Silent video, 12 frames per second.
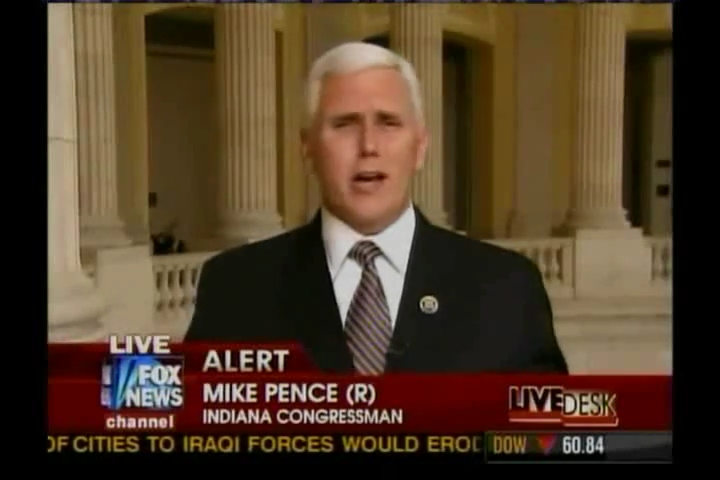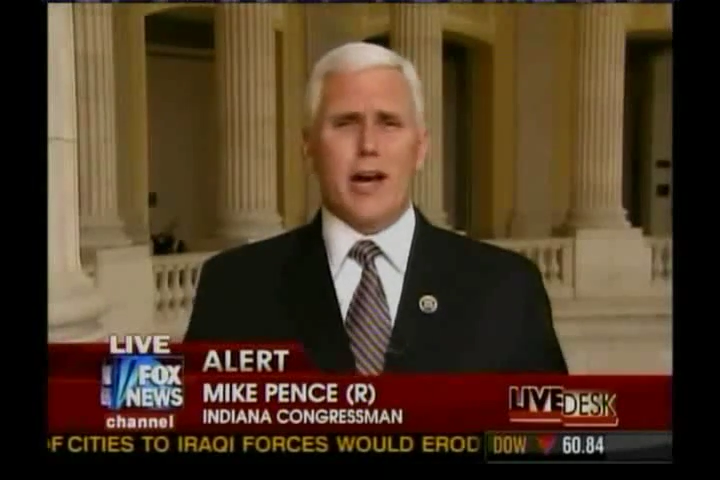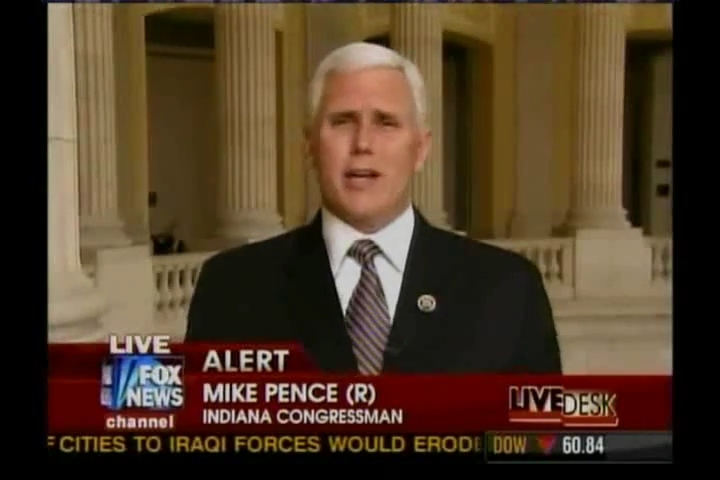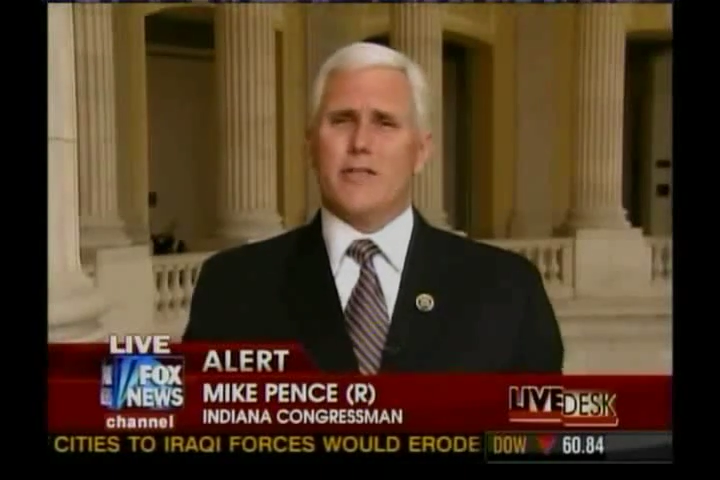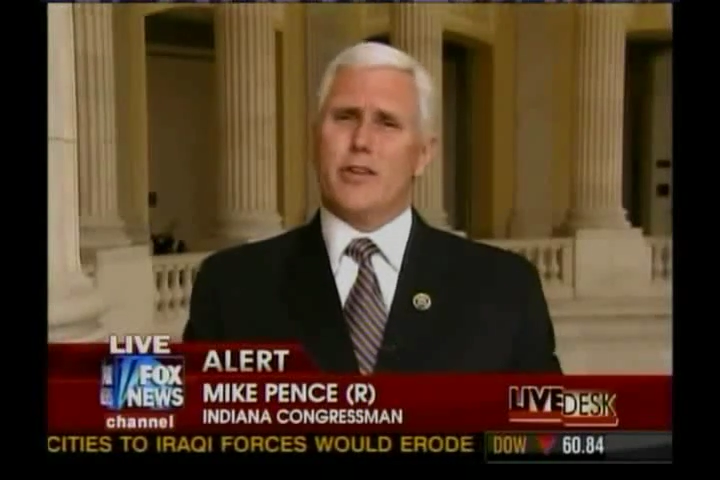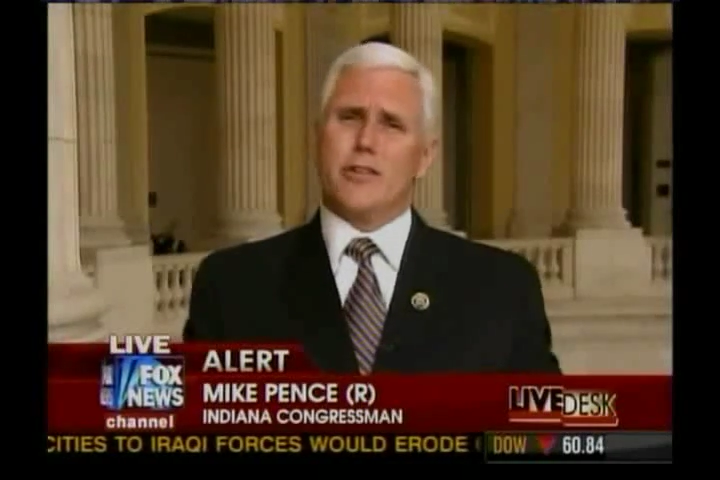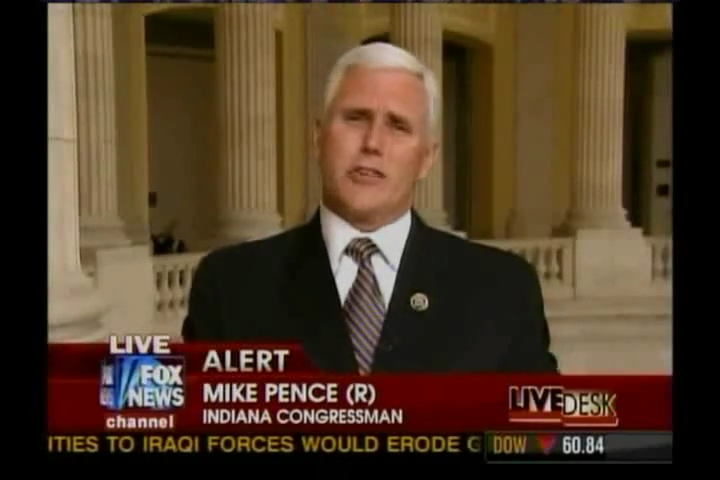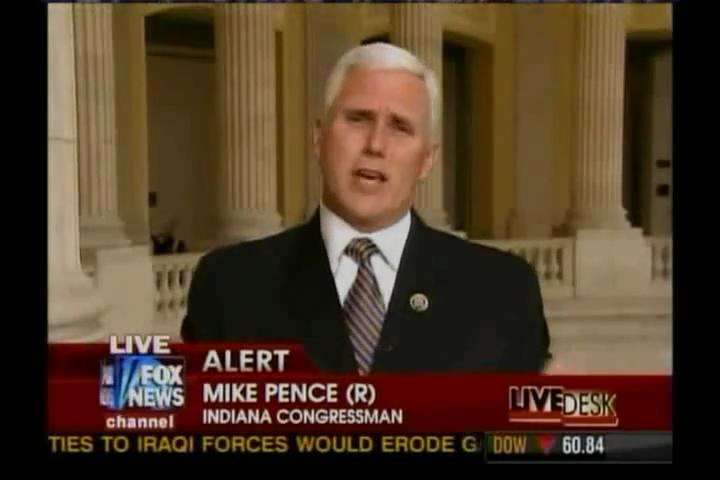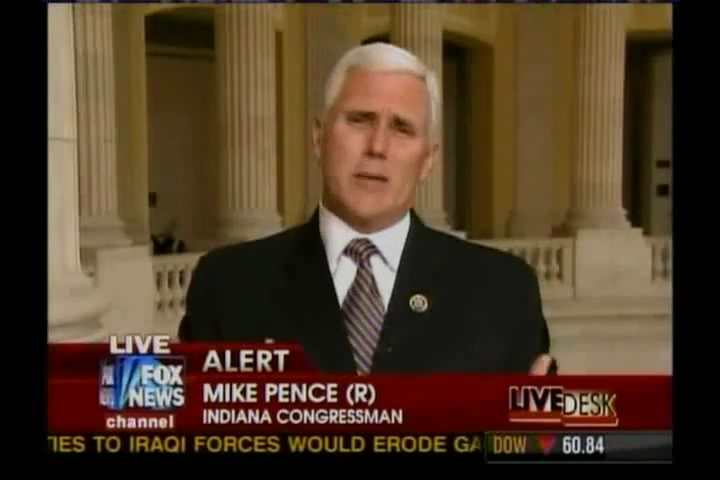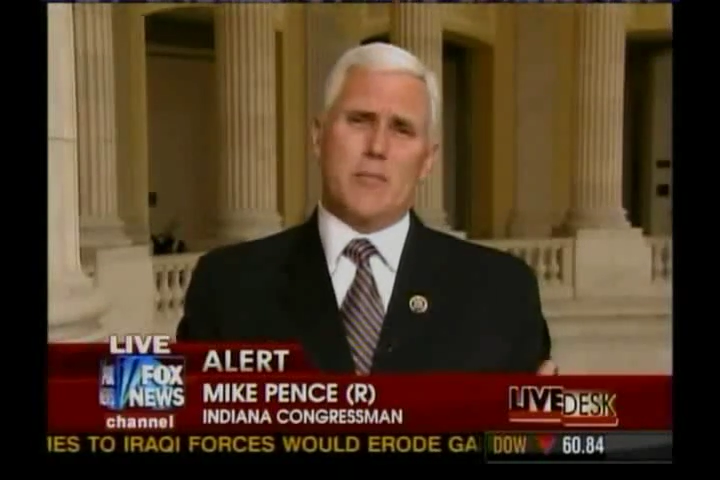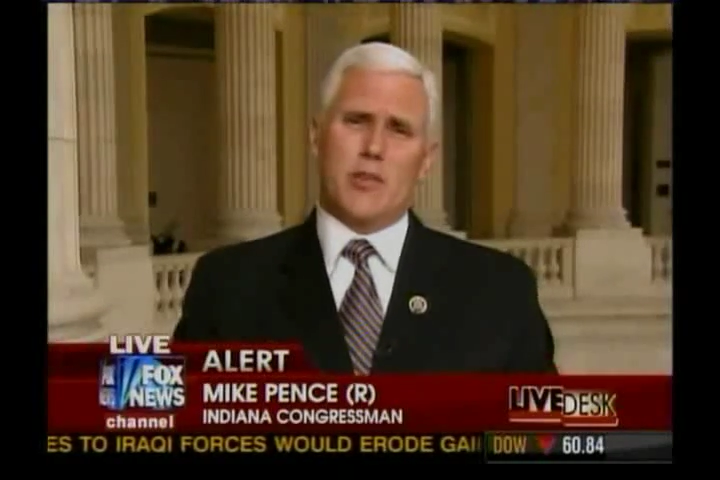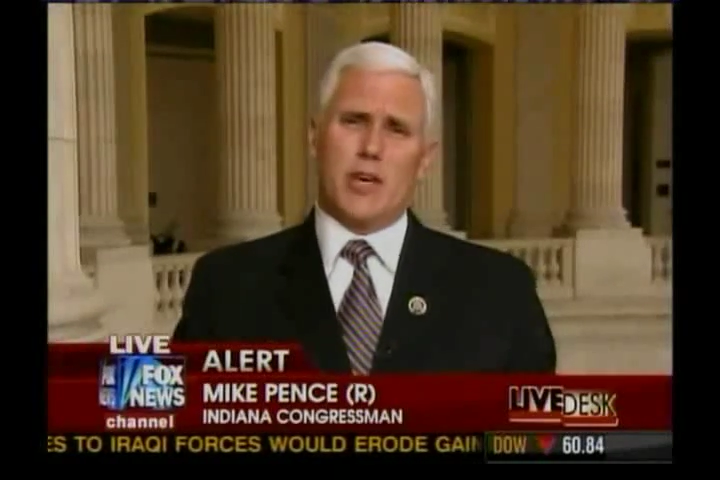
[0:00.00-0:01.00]
kind of the
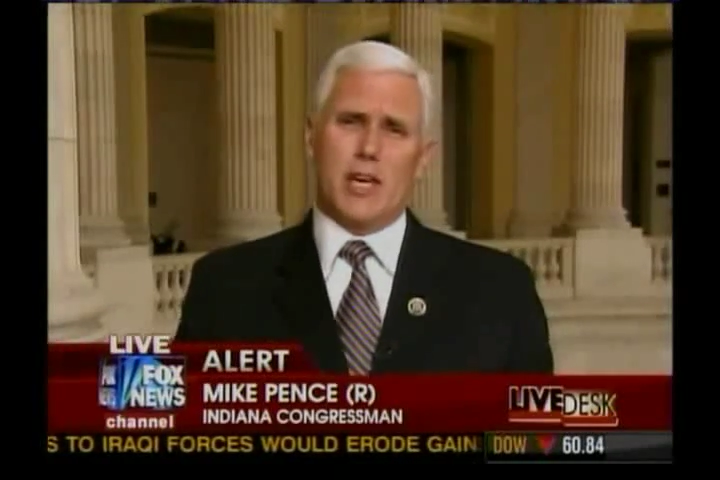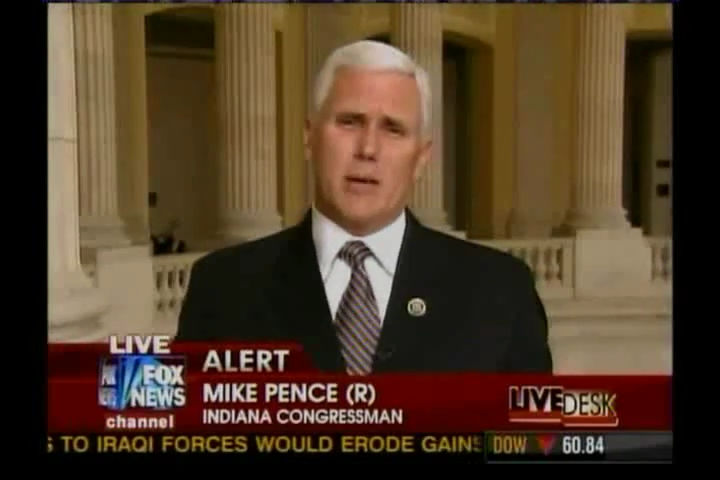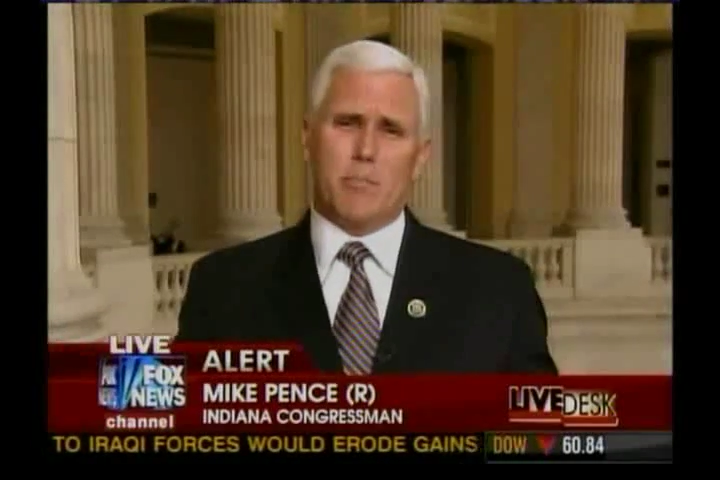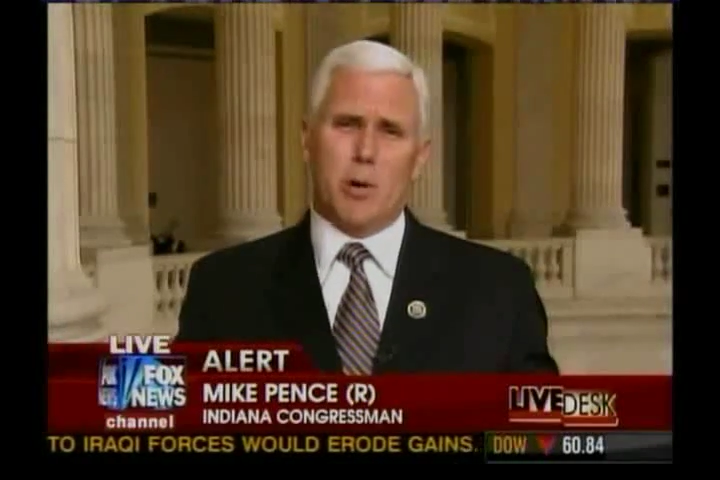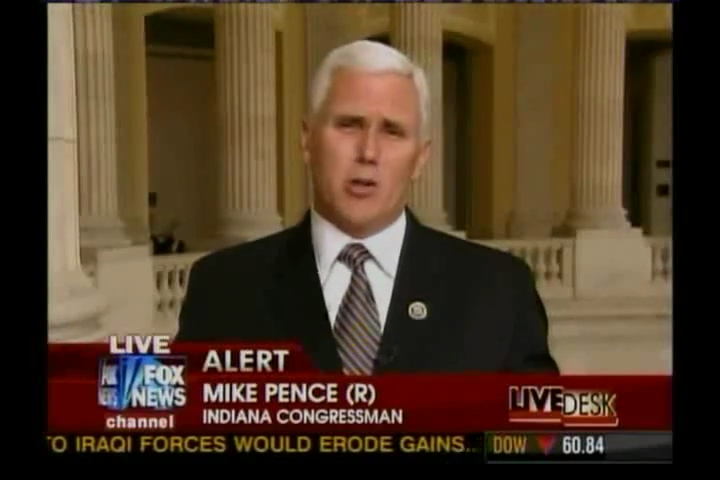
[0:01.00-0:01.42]
same thing,